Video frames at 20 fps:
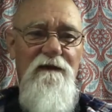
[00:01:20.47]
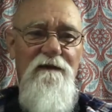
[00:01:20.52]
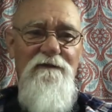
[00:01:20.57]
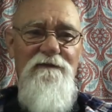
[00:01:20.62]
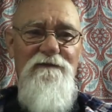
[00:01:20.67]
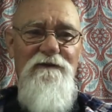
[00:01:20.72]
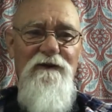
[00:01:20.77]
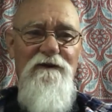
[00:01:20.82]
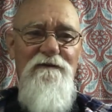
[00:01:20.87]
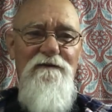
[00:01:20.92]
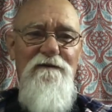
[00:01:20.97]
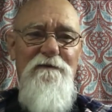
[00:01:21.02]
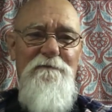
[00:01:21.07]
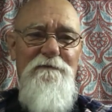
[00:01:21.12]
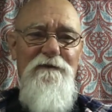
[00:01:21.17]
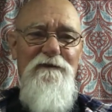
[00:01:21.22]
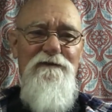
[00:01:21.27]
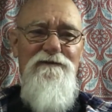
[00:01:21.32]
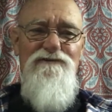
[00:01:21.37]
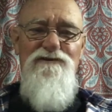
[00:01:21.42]
started up
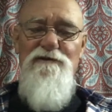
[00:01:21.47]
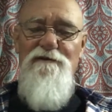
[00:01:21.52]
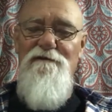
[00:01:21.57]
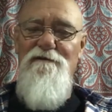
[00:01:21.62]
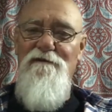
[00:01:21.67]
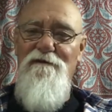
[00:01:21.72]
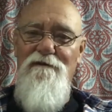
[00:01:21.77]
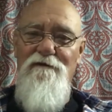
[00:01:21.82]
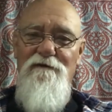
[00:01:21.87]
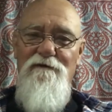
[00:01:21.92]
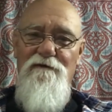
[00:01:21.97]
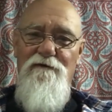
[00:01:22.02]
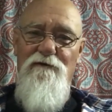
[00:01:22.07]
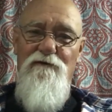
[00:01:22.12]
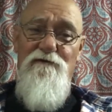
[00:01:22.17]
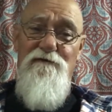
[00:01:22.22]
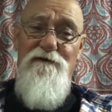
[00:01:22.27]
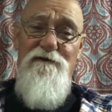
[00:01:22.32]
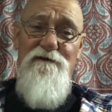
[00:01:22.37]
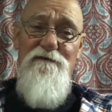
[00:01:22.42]
the engine,
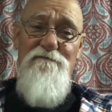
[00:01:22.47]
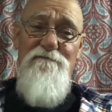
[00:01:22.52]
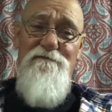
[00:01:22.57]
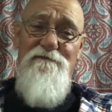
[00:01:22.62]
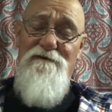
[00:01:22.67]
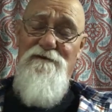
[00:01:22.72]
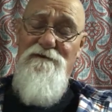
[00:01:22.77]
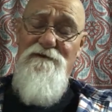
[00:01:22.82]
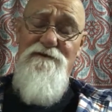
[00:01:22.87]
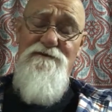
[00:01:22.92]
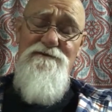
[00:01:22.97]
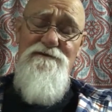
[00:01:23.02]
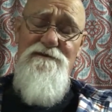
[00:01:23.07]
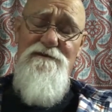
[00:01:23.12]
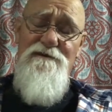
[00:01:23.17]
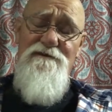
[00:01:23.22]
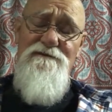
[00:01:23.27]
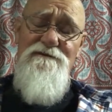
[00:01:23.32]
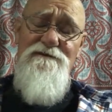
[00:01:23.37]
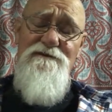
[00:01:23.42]
only the
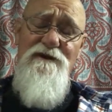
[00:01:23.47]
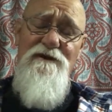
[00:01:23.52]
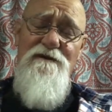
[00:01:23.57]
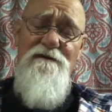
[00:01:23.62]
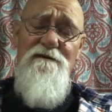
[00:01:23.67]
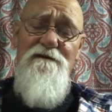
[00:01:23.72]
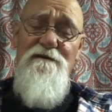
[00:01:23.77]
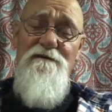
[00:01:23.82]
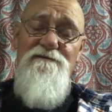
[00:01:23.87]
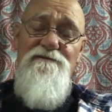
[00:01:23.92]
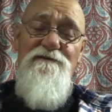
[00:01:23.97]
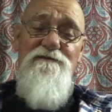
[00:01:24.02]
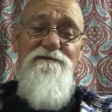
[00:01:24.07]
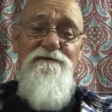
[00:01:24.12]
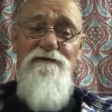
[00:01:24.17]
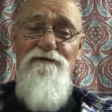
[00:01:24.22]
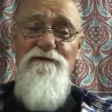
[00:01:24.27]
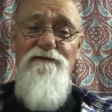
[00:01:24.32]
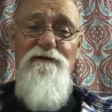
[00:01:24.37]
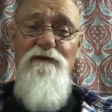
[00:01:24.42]
engine didn't start. It just
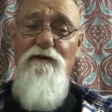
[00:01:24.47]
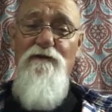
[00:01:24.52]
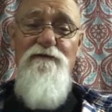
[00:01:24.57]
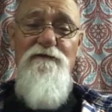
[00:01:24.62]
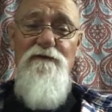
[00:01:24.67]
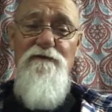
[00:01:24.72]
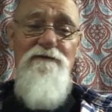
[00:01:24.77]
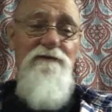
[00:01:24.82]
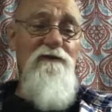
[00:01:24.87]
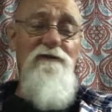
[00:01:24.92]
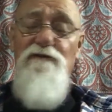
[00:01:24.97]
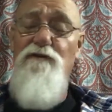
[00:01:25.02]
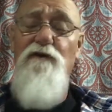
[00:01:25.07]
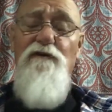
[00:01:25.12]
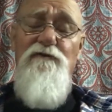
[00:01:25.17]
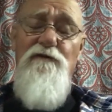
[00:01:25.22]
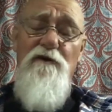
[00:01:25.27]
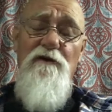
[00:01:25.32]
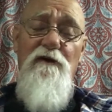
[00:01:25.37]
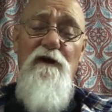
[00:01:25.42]
turned over
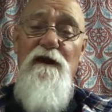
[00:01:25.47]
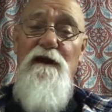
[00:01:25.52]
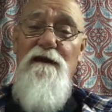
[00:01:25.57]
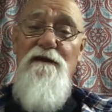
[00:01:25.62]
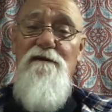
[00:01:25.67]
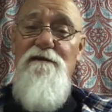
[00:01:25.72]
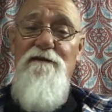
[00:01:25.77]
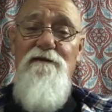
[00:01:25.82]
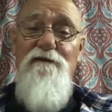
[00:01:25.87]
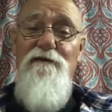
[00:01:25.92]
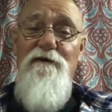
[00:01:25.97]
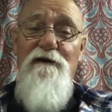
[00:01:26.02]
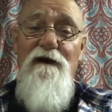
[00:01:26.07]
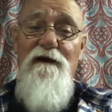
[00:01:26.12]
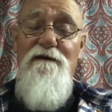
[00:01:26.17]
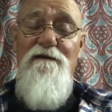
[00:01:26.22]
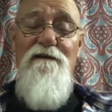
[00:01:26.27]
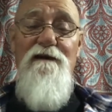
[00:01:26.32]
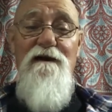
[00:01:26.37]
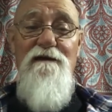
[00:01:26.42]
great,
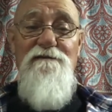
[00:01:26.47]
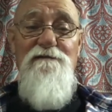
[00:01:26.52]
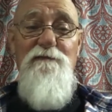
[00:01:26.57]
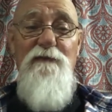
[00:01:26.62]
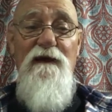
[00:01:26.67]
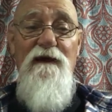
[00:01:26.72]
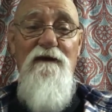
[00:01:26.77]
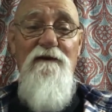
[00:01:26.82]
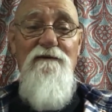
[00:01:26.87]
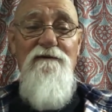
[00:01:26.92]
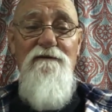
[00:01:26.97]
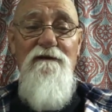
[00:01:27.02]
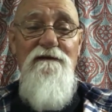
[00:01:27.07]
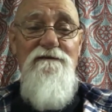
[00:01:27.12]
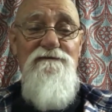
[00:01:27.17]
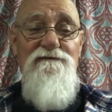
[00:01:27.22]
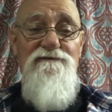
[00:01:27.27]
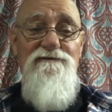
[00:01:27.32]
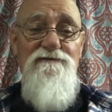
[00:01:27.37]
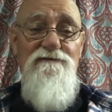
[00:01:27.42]
had lots of power,
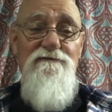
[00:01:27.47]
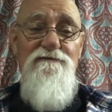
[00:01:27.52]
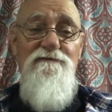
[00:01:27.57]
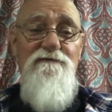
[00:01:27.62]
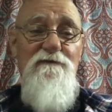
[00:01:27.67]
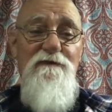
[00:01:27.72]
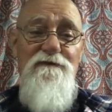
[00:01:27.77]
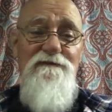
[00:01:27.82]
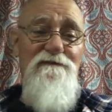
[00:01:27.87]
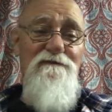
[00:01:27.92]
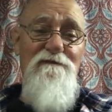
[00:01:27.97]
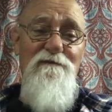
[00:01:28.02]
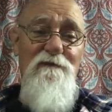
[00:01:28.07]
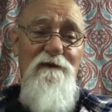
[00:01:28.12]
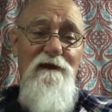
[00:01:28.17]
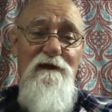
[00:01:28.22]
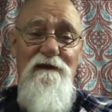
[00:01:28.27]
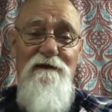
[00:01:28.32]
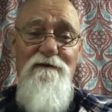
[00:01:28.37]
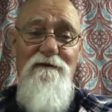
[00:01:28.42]
lots of juice, wasn't the
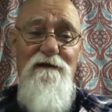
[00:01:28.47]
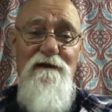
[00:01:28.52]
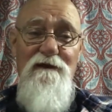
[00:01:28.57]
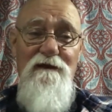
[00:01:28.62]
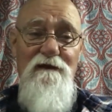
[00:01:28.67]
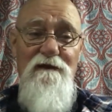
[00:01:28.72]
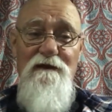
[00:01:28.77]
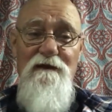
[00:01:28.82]
battery,